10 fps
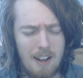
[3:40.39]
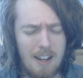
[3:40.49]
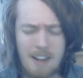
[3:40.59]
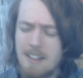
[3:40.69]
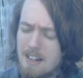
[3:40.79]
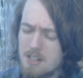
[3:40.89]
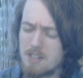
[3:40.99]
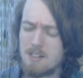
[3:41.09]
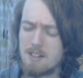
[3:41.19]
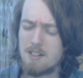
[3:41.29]
I
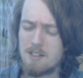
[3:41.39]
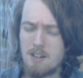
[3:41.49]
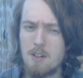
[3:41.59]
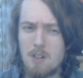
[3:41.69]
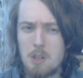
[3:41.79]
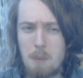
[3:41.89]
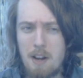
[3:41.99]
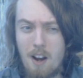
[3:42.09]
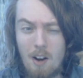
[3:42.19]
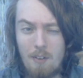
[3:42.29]
guess, so you can
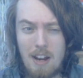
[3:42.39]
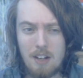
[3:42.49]
spend half an